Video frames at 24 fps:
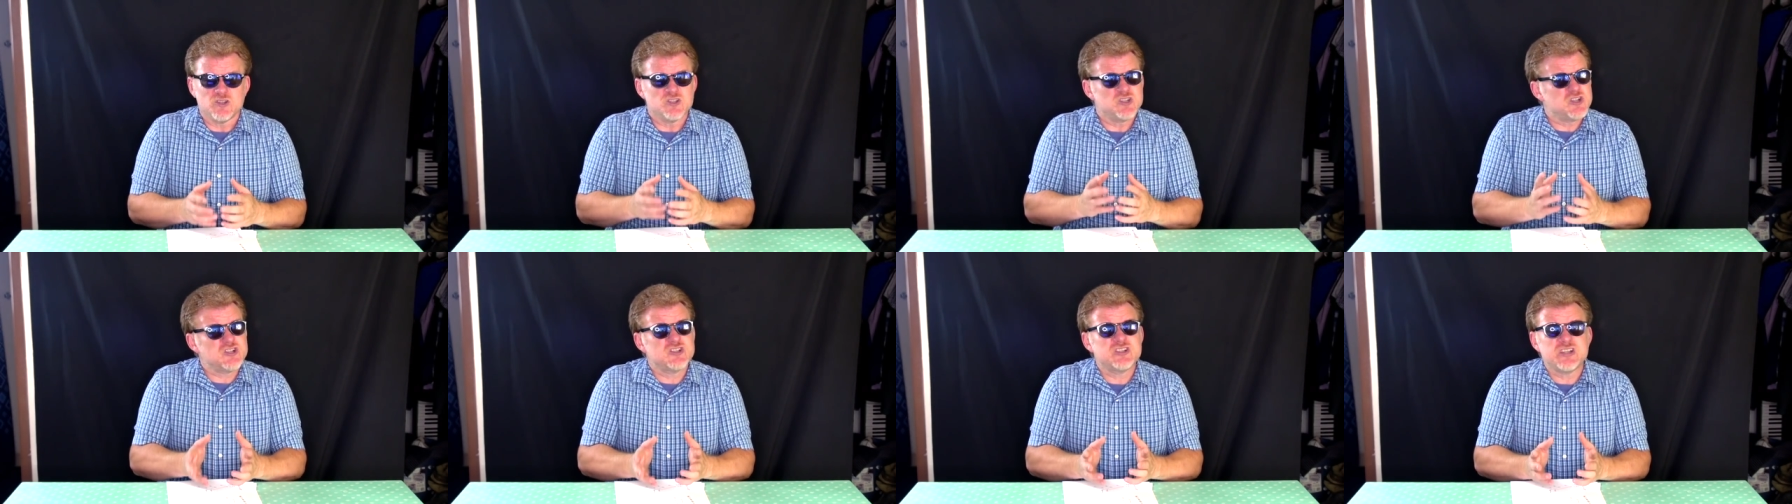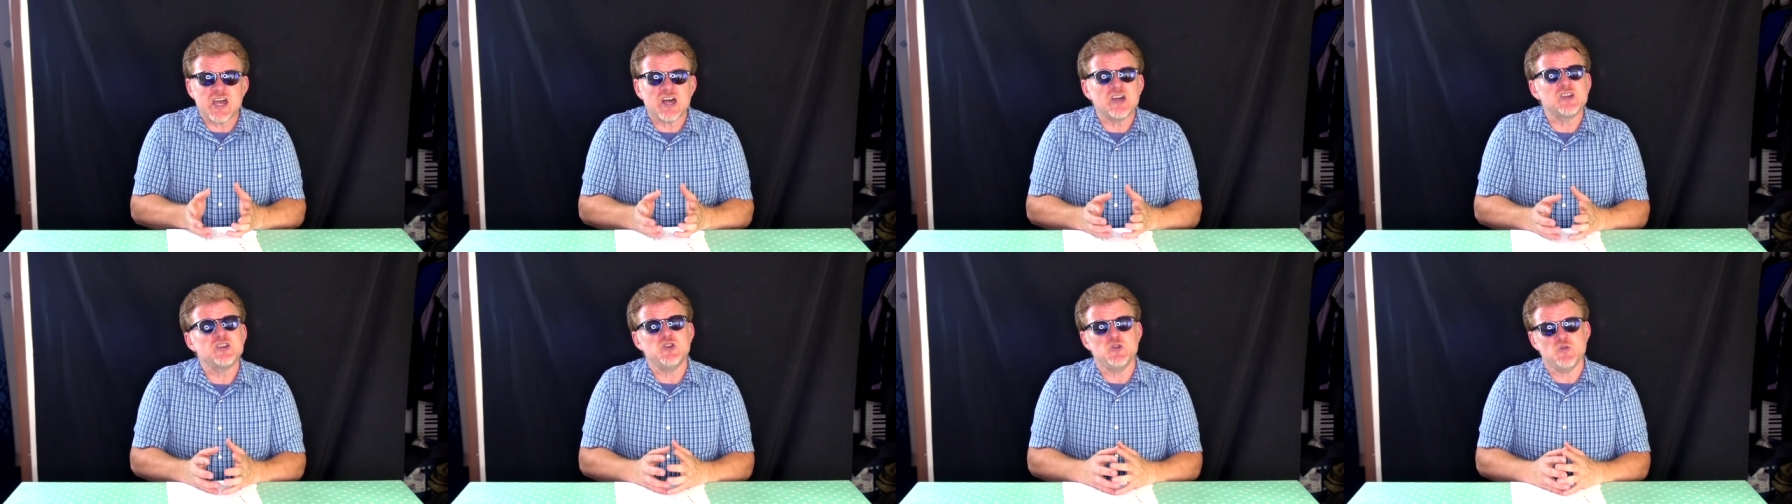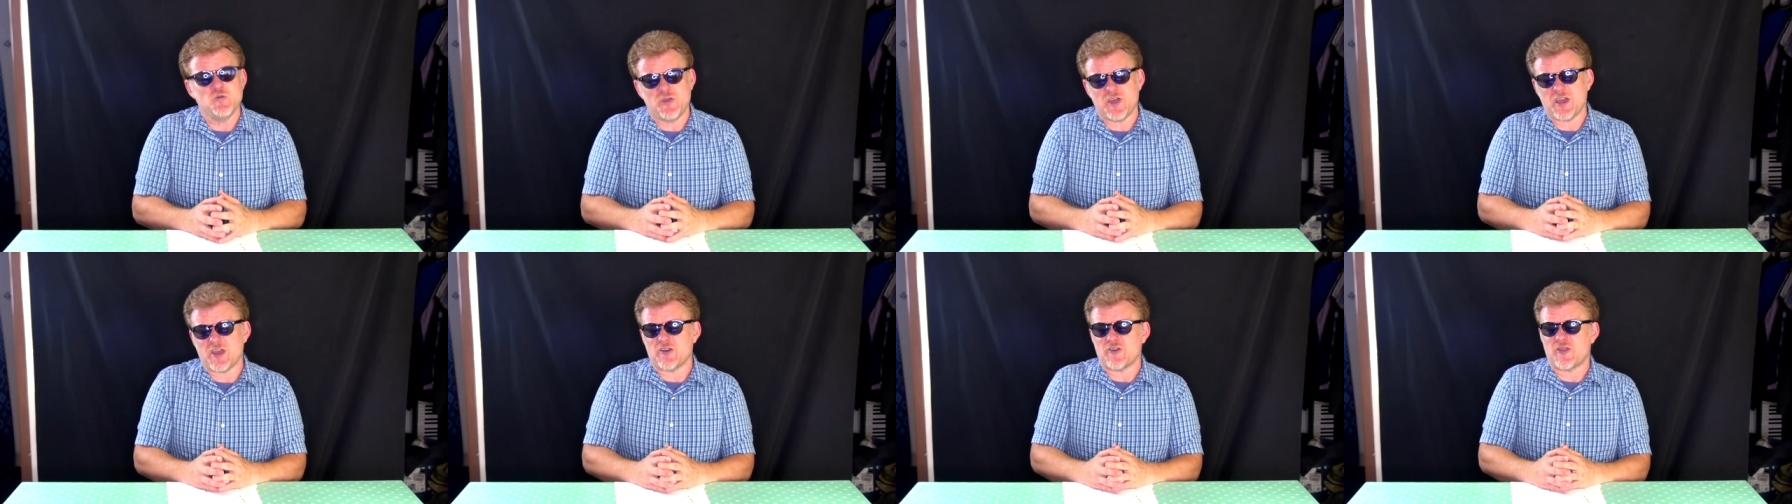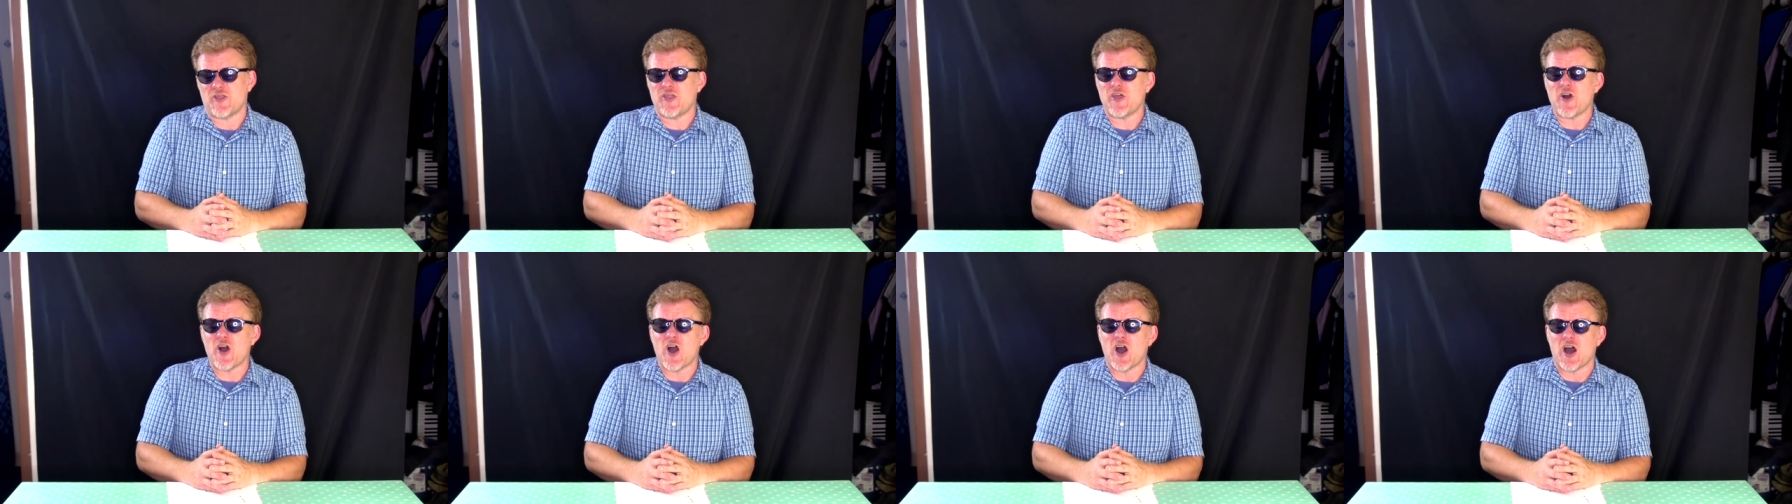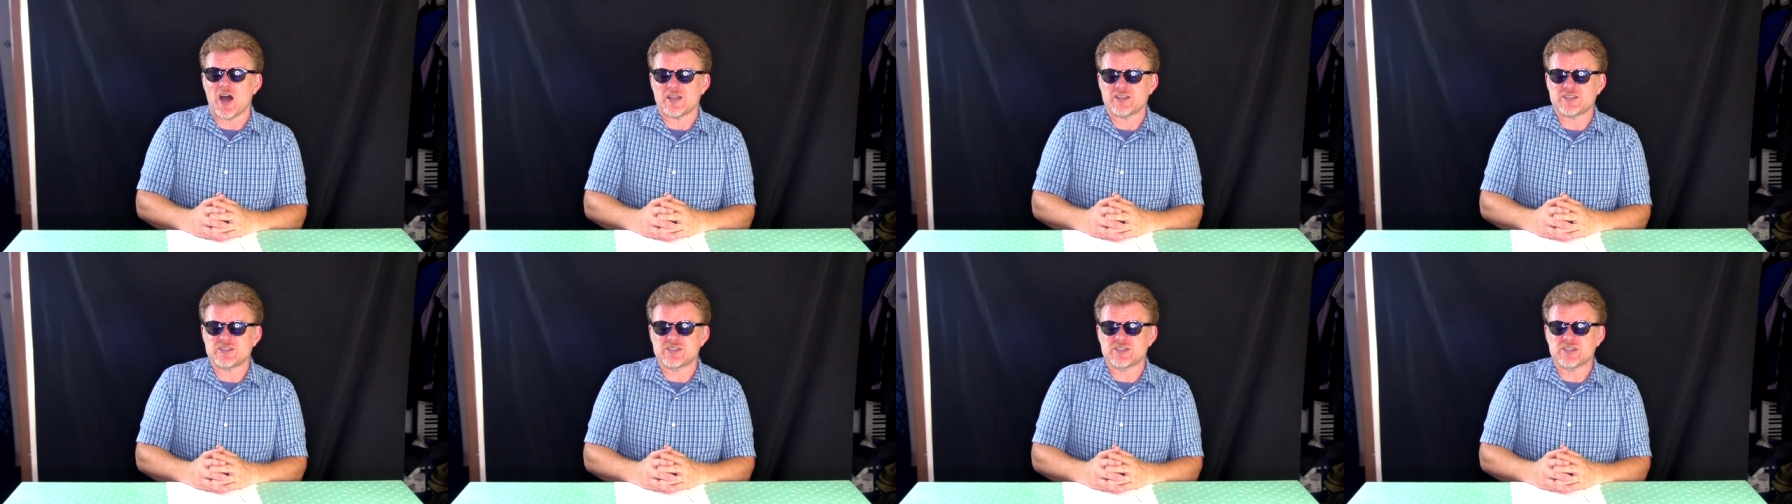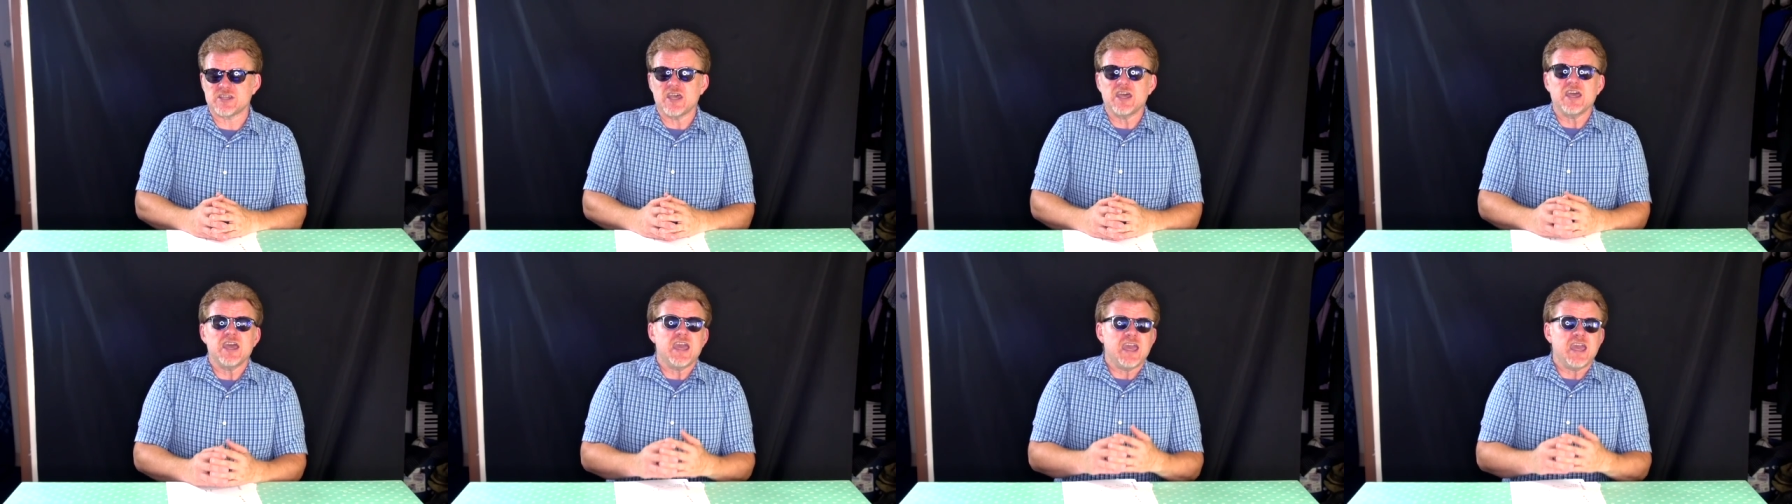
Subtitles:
to tell you their thoughts